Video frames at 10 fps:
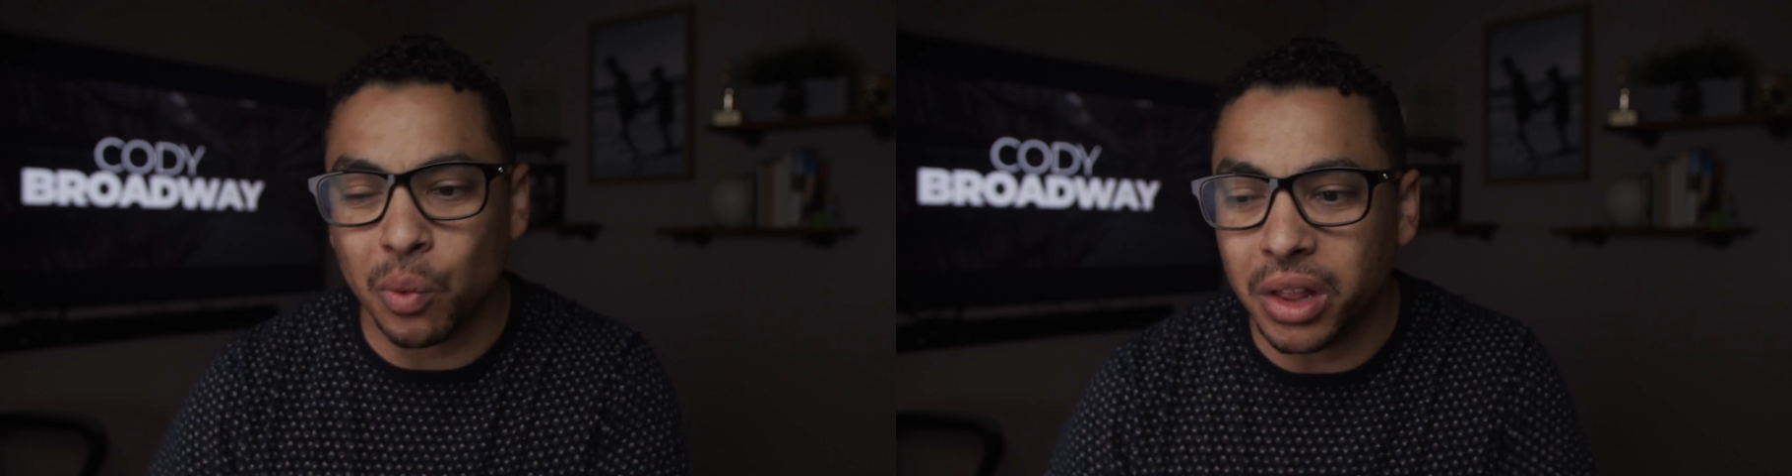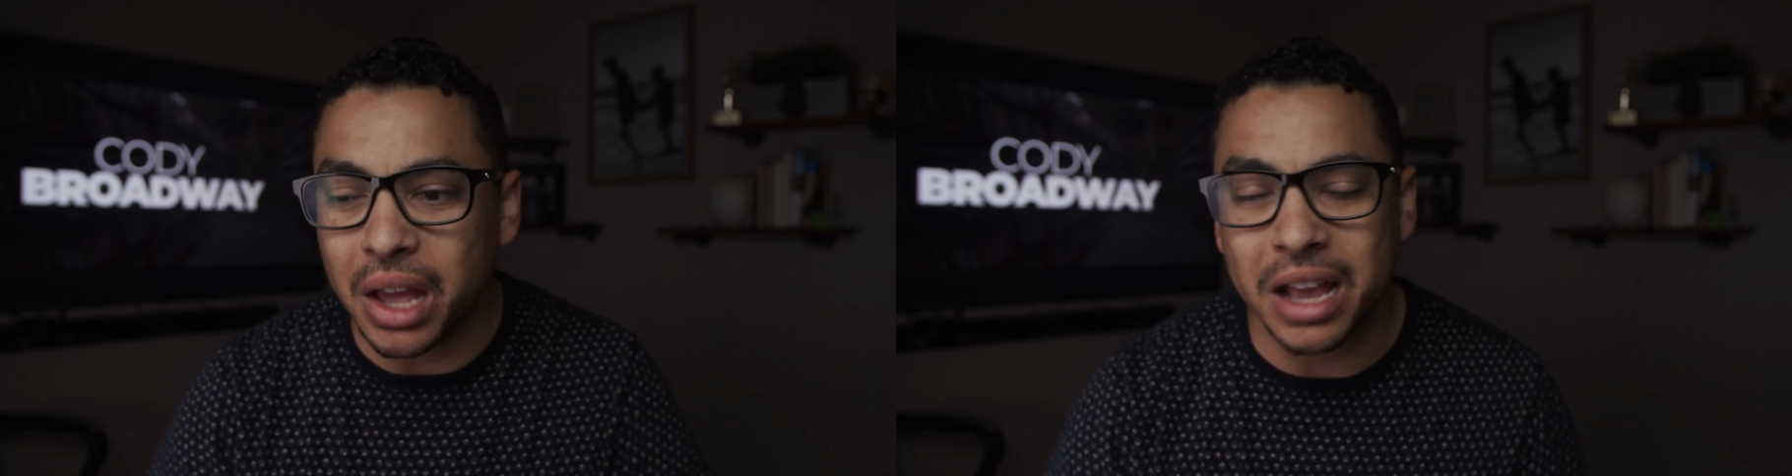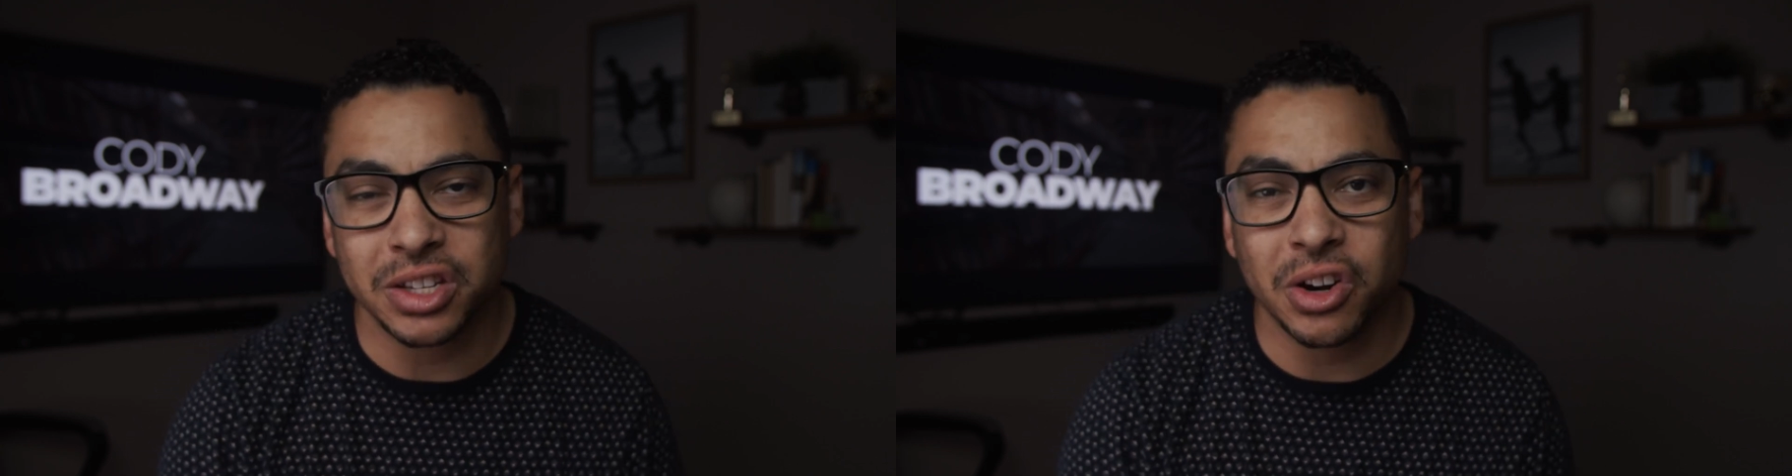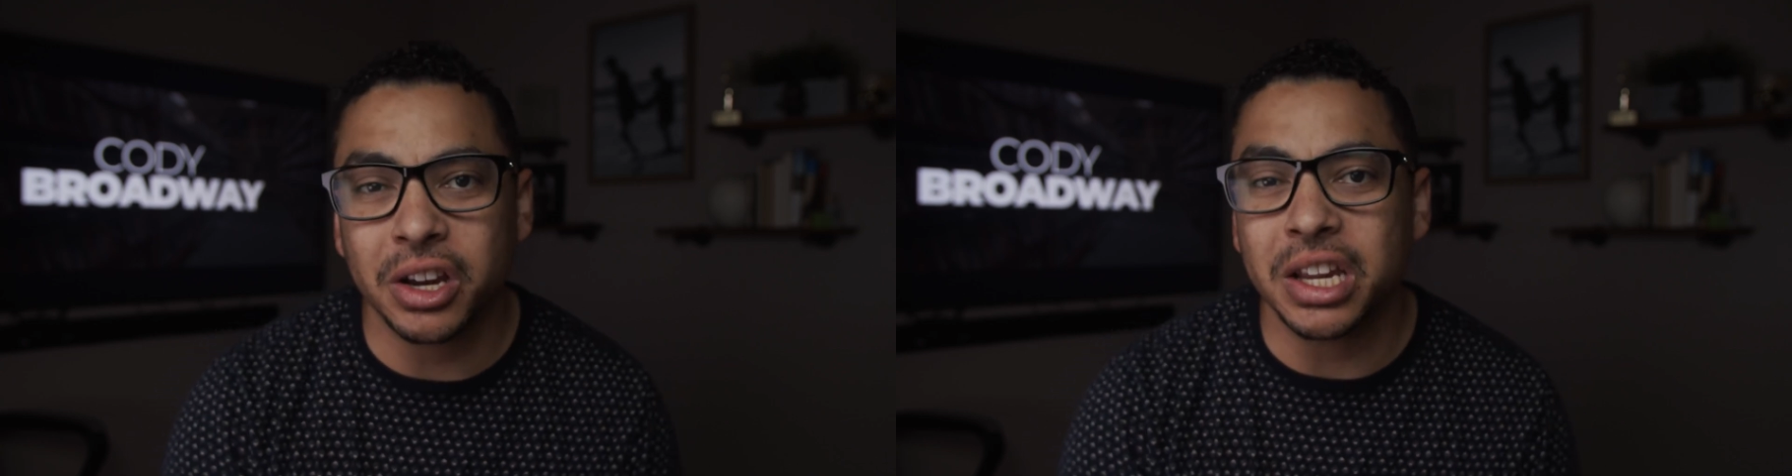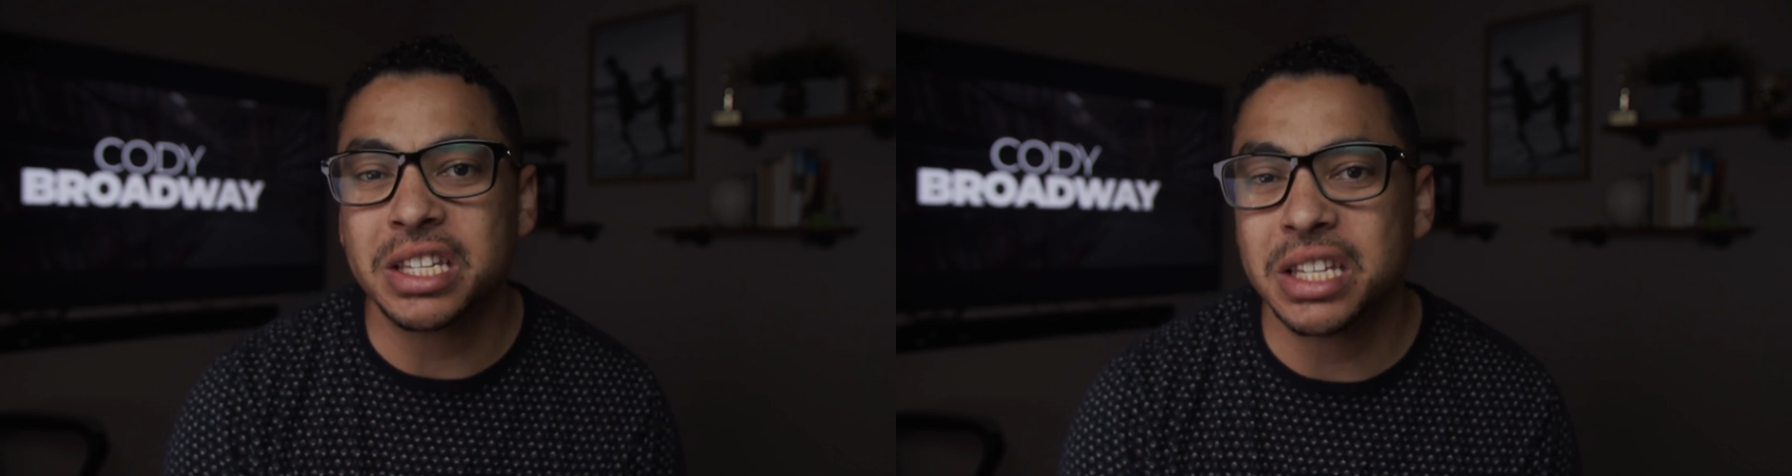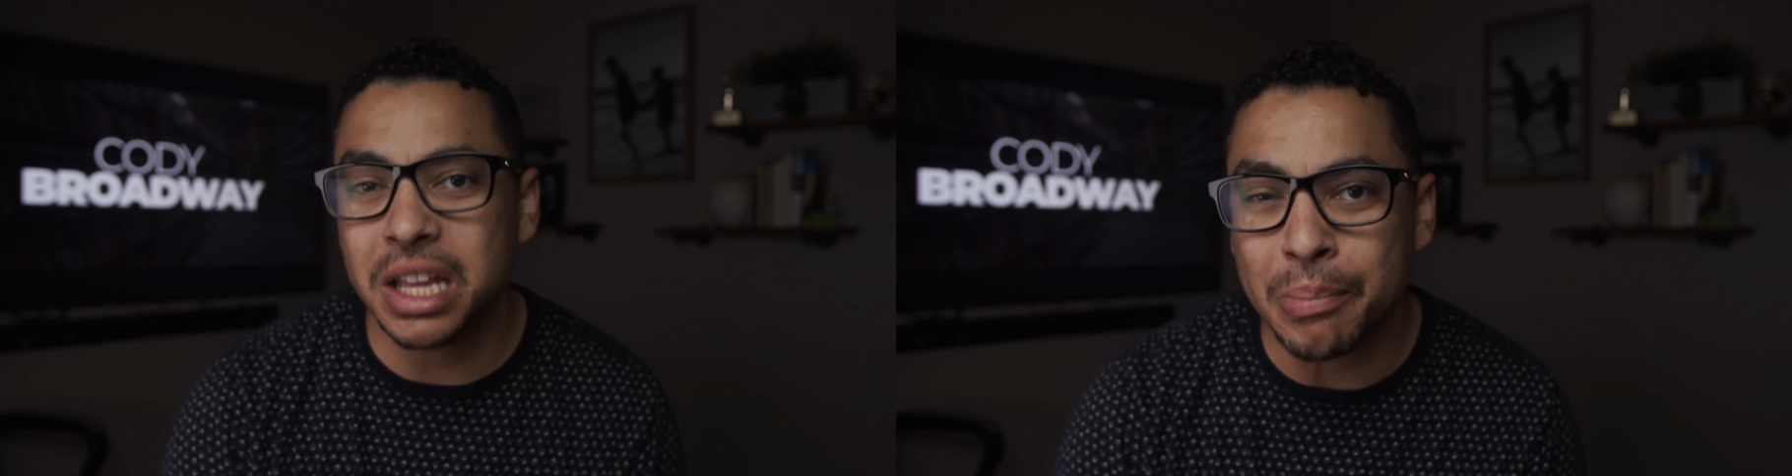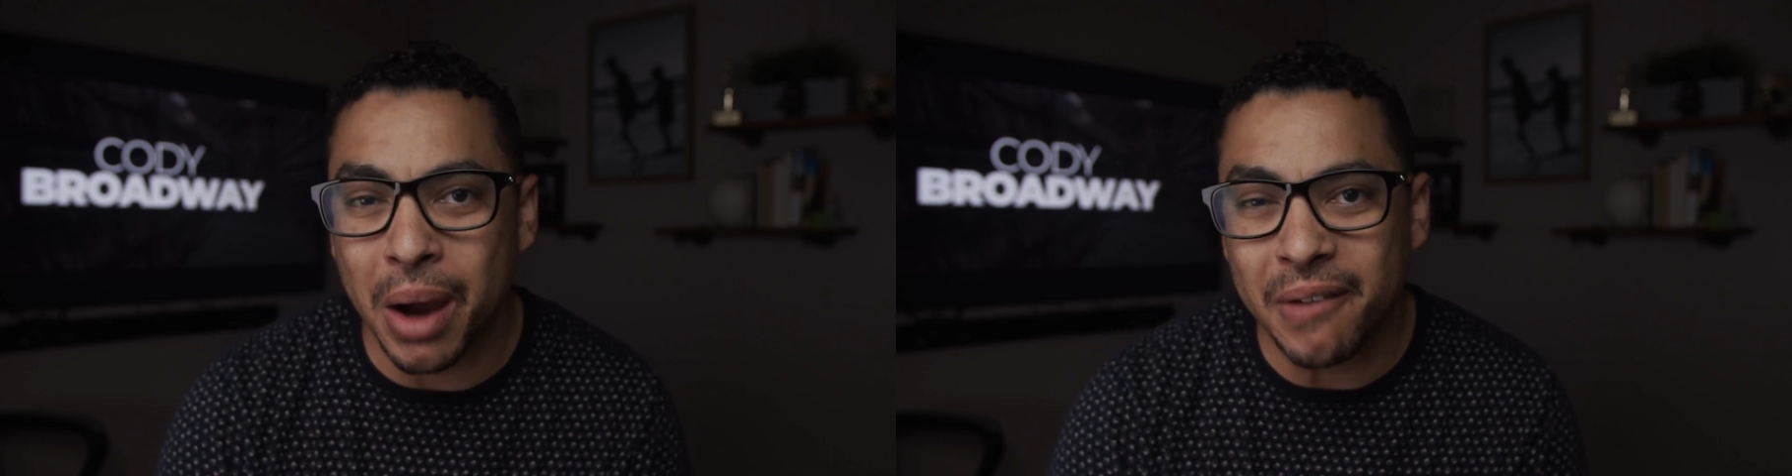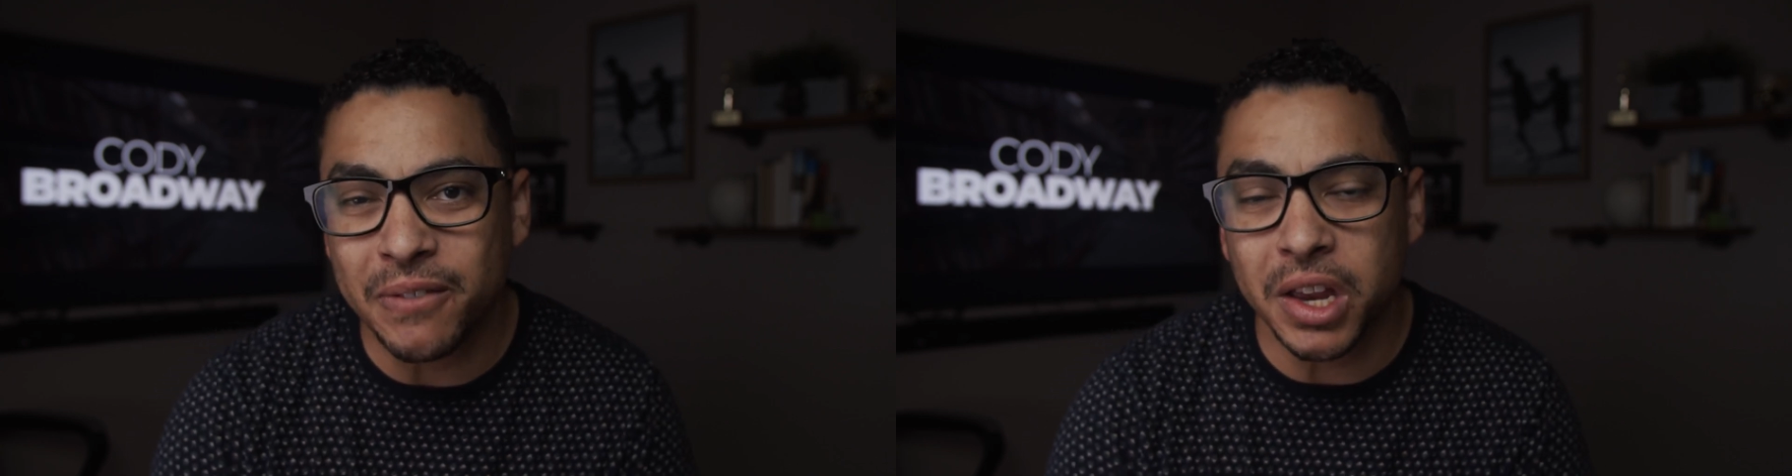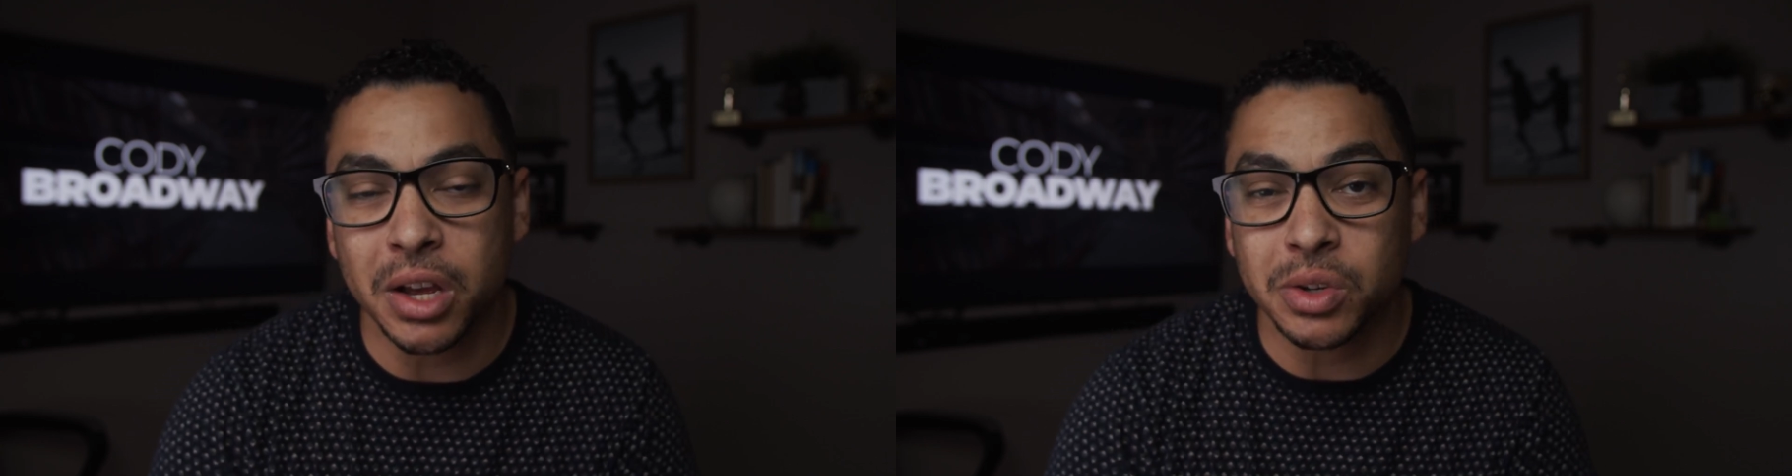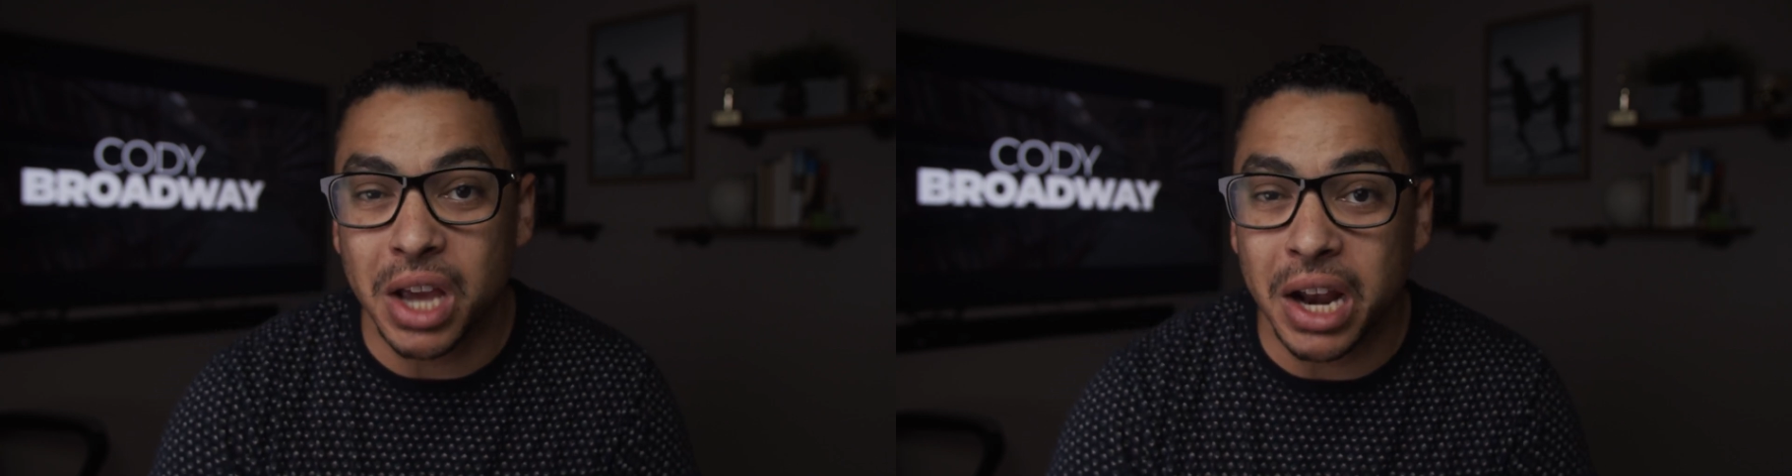really I started to see my
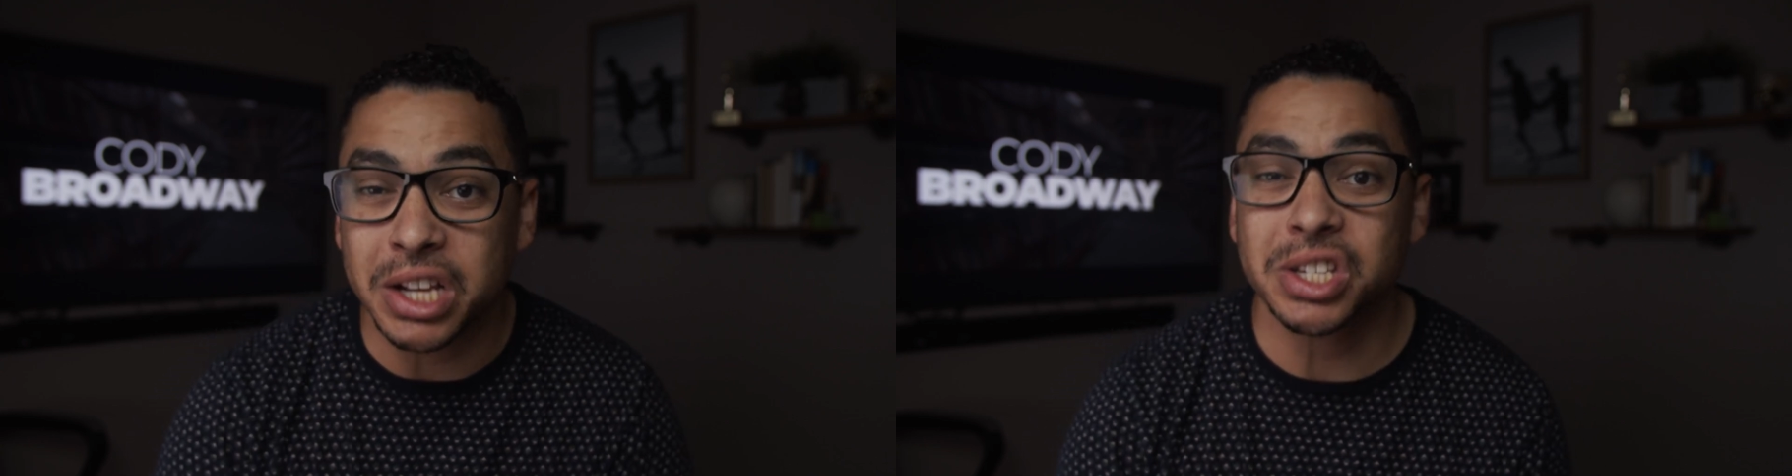videos kind of